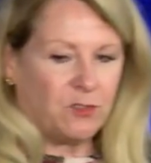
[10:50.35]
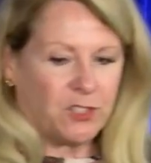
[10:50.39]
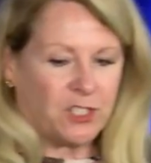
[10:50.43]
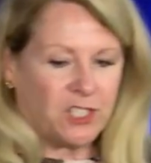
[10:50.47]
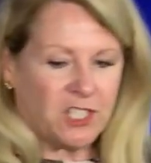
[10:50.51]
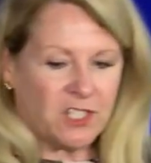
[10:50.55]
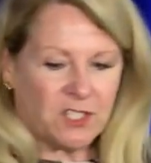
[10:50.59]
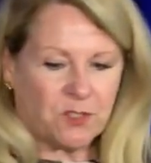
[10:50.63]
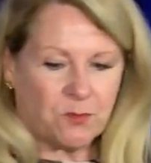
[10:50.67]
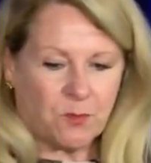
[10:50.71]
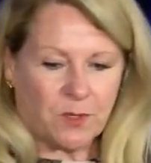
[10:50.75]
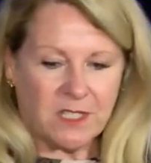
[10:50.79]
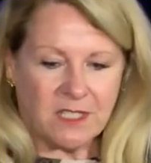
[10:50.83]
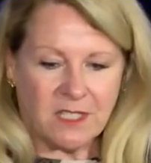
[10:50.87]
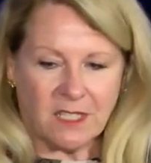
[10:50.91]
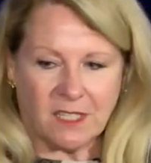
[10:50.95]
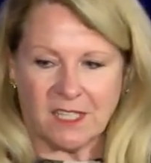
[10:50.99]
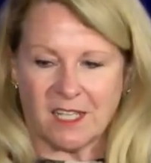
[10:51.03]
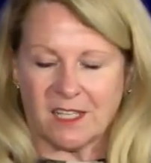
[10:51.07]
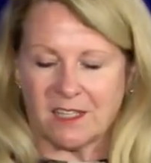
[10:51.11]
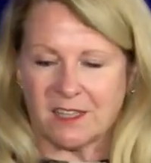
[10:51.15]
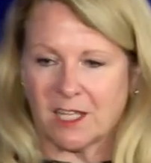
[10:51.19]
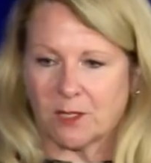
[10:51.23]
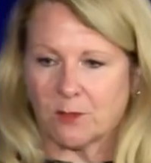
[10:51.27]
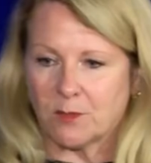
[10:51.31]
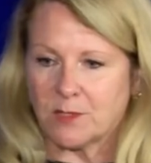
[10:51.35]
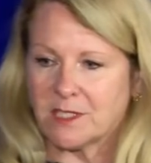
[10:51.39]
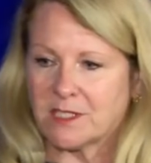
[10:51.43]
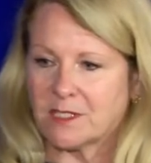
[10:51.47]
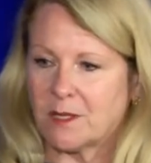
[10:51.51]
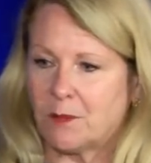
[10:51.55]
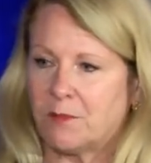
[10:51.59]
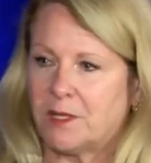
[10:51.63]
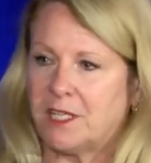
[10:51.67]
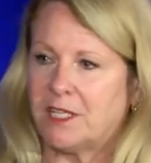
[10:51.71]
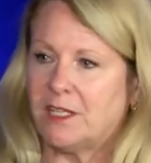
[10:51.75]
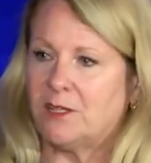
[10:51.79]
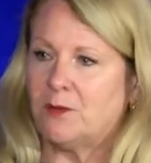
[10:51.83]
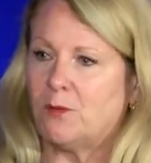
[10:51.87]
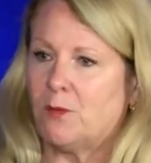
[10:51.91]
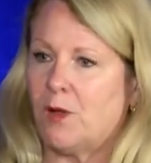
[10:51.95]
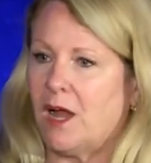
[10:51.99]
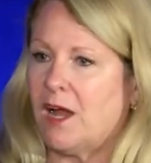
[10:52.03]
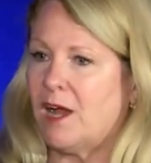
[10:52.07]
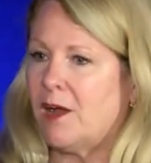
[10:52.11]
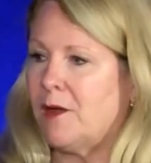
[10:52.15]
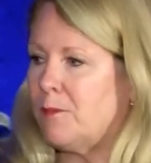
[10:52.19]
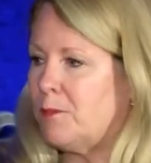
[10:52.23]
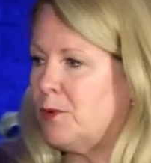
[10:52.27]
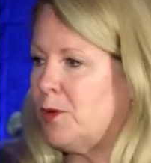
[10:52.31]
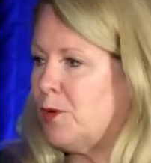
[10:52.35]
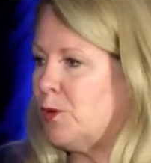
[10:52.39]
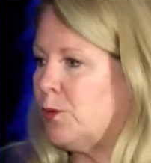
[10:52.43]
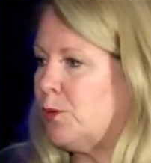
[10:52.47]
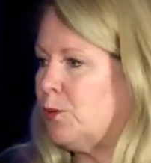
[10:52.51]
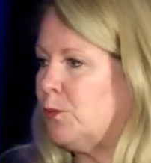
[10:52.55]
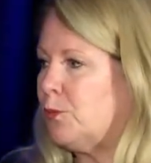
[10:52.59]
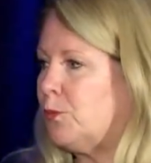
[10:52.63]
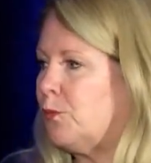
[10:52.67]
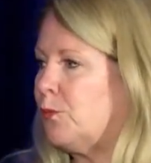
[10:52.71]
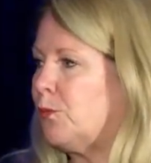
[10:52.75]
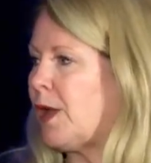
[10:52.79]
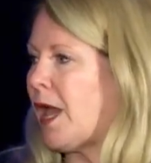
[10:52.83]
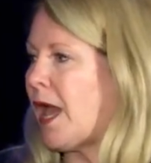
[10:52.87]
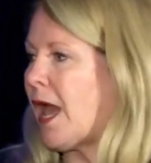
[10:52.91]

just recently there was somebody uh, who